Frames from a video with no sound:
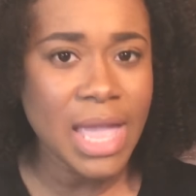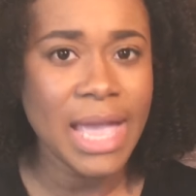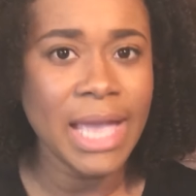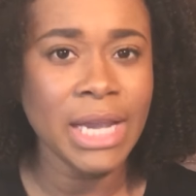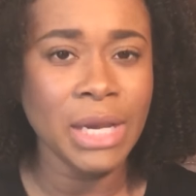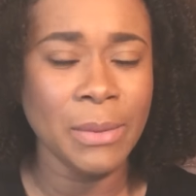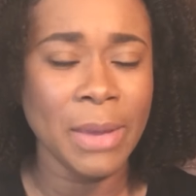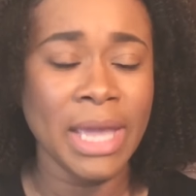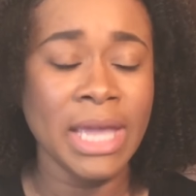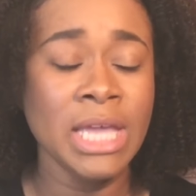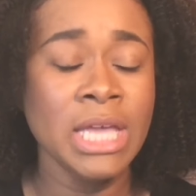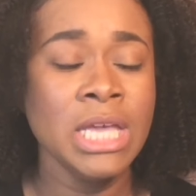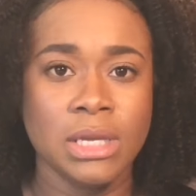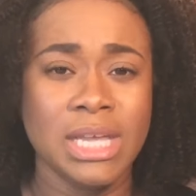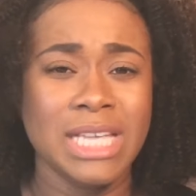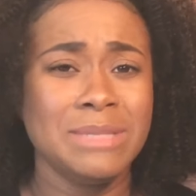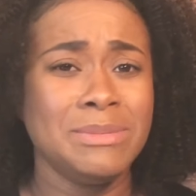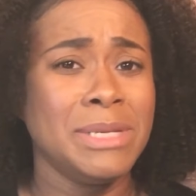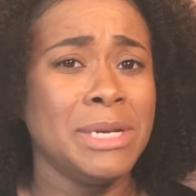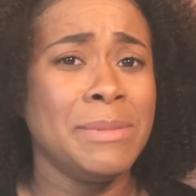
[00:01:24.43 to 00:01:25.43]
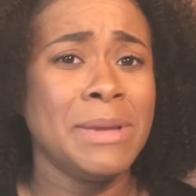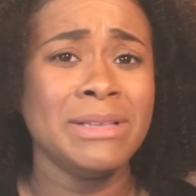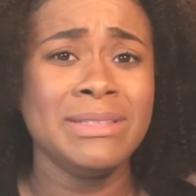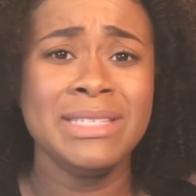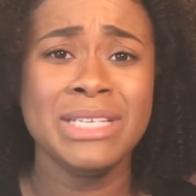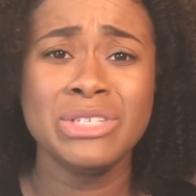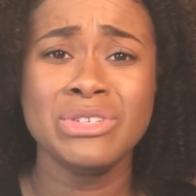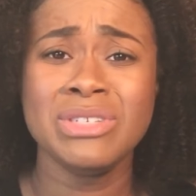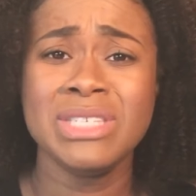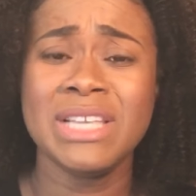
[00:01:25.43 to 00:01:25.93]
Anyway, it's been about
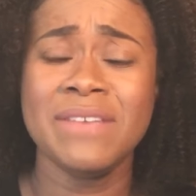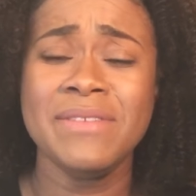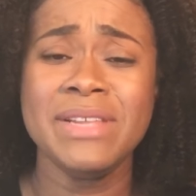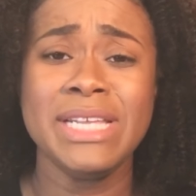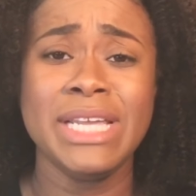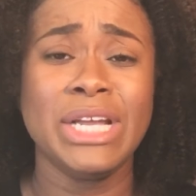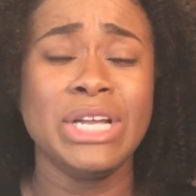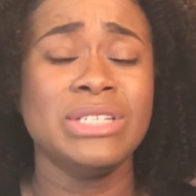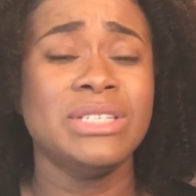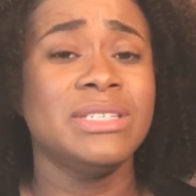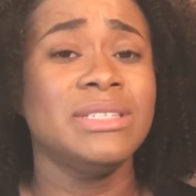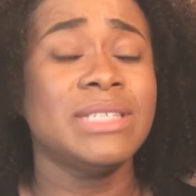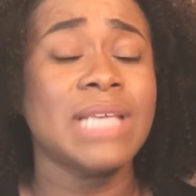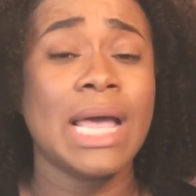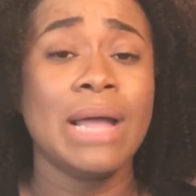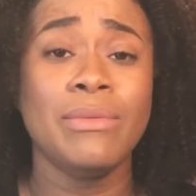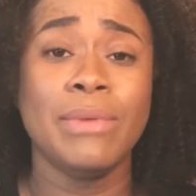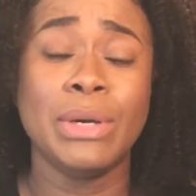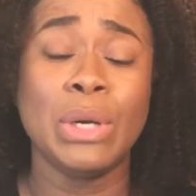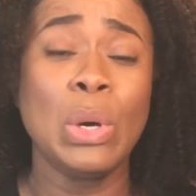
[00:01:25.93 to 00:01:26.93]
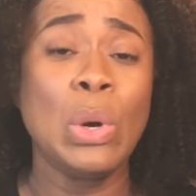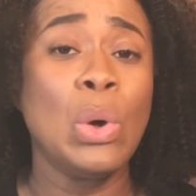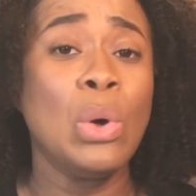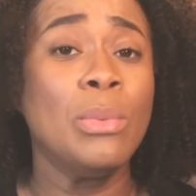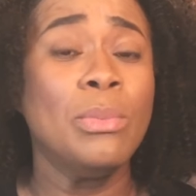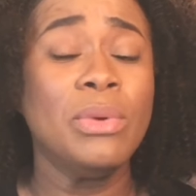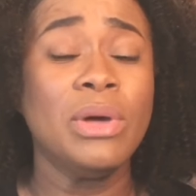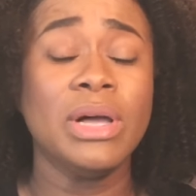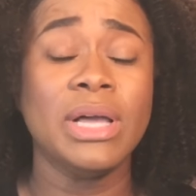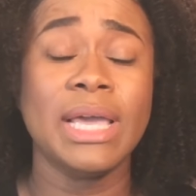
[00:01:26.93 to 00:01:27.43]
6 or 7 years since I read a
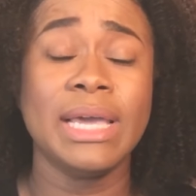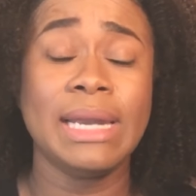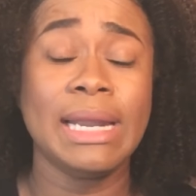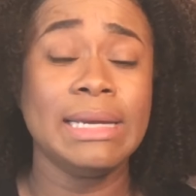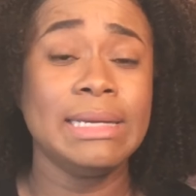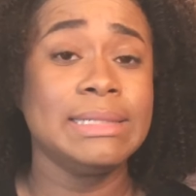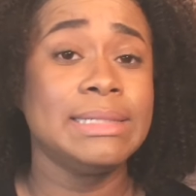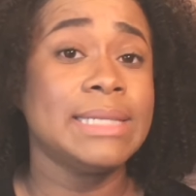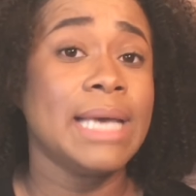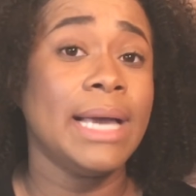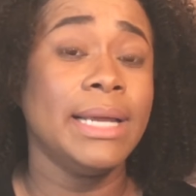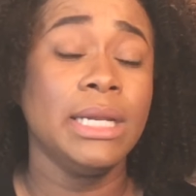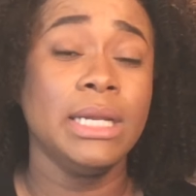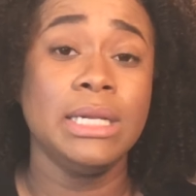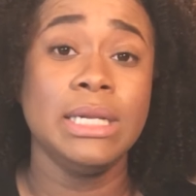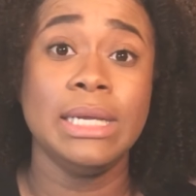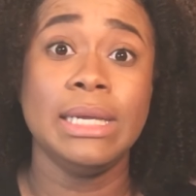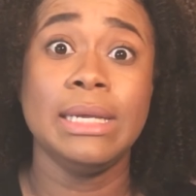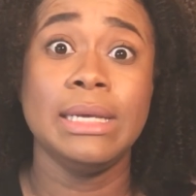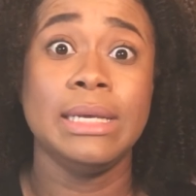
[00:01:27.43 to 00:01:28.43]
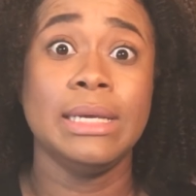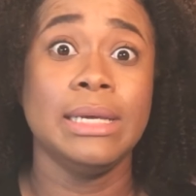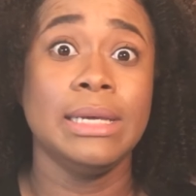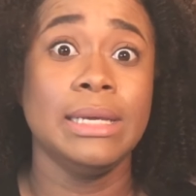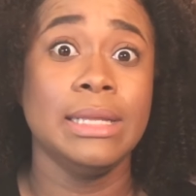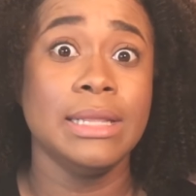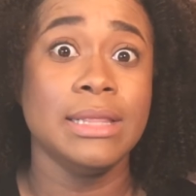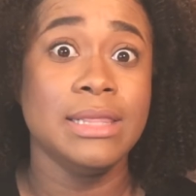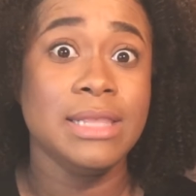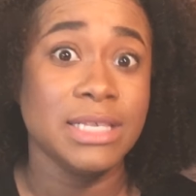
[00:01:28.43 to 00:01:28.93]
whole book, and I decided
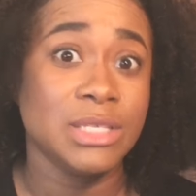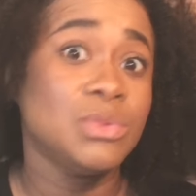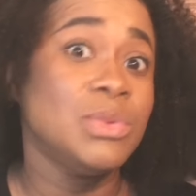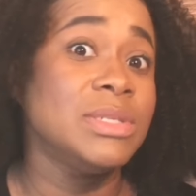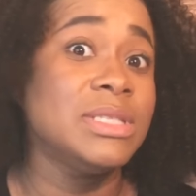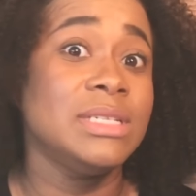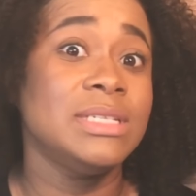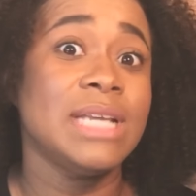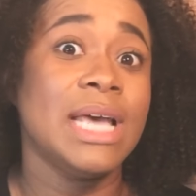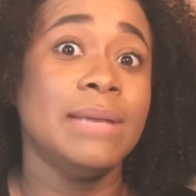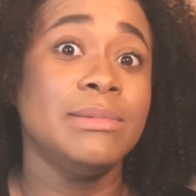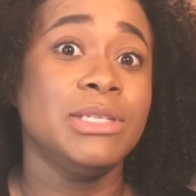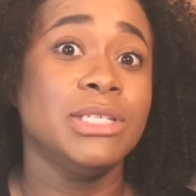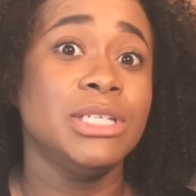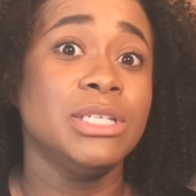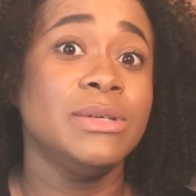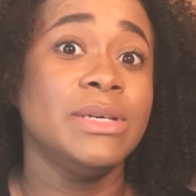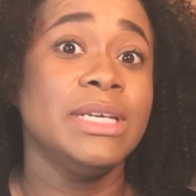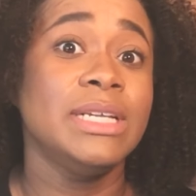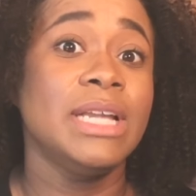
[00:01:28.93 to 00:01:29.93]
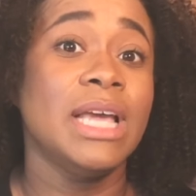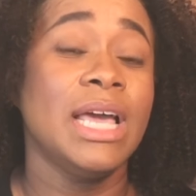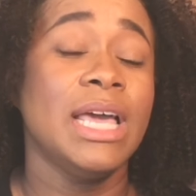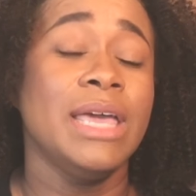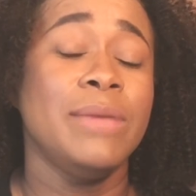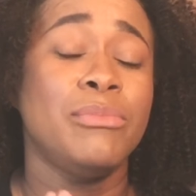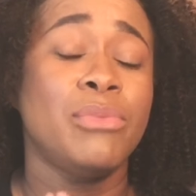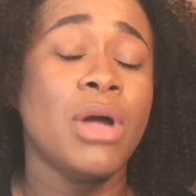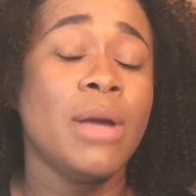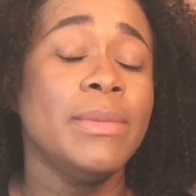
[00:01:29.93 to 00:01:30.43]
this was the time to do it.
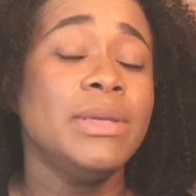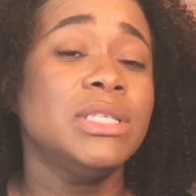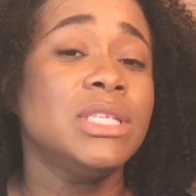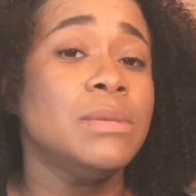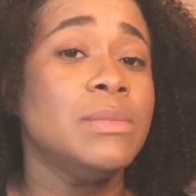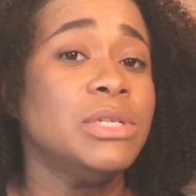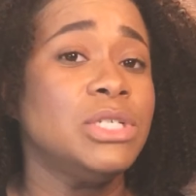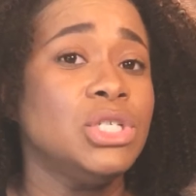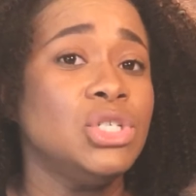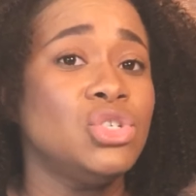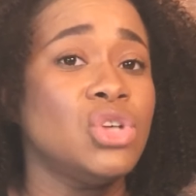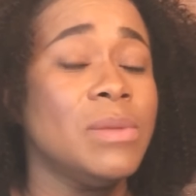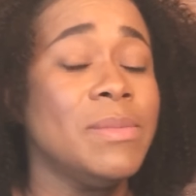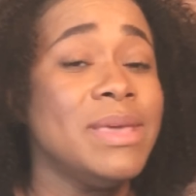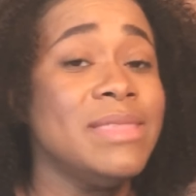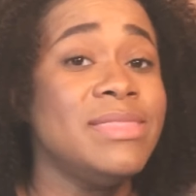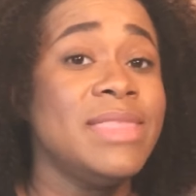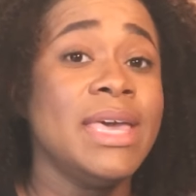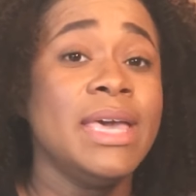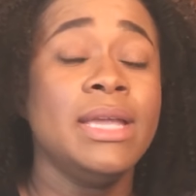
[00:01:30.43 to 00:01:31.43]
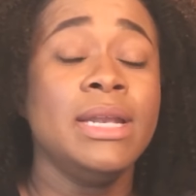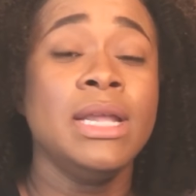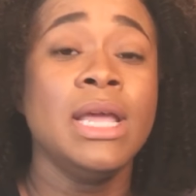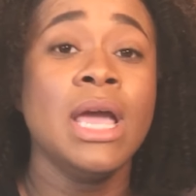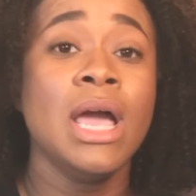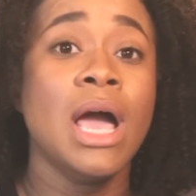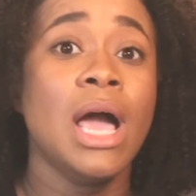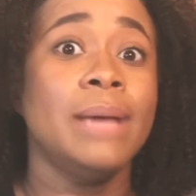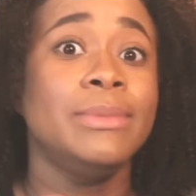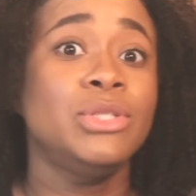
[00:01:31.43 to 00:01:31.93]
It brought me so much enjoyment then,
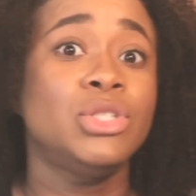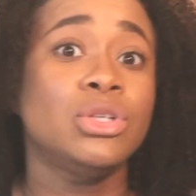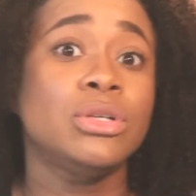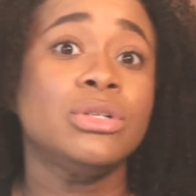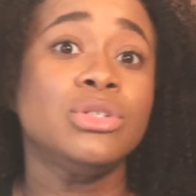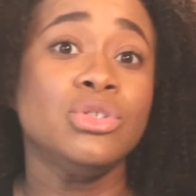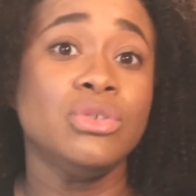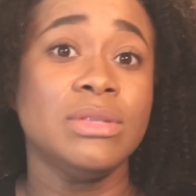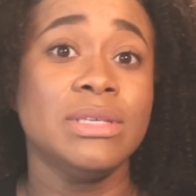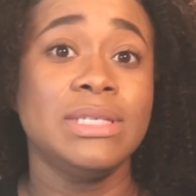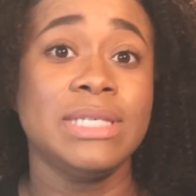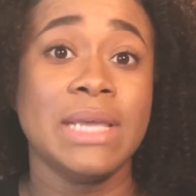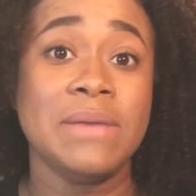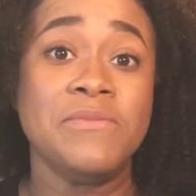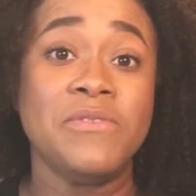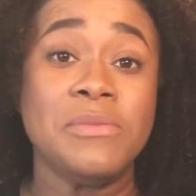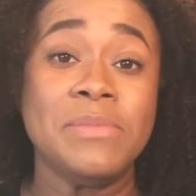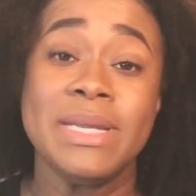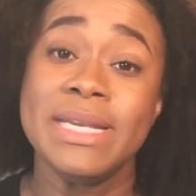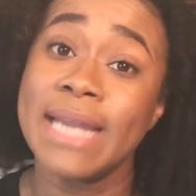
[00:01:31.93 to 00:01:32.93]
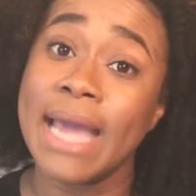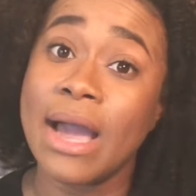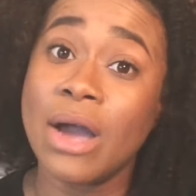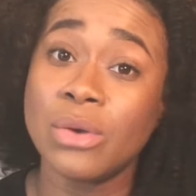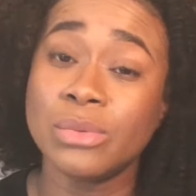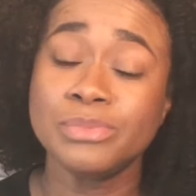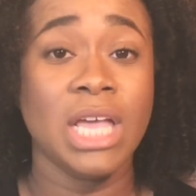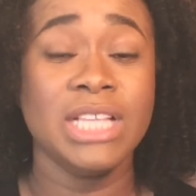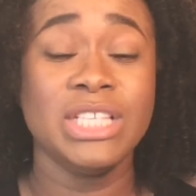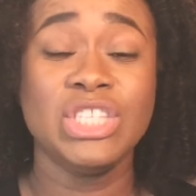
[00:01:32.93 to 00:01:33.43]
I'm sure it'll do the same for me
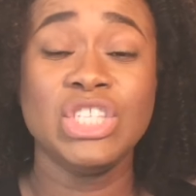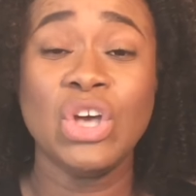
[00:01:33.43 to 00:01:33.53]
now. And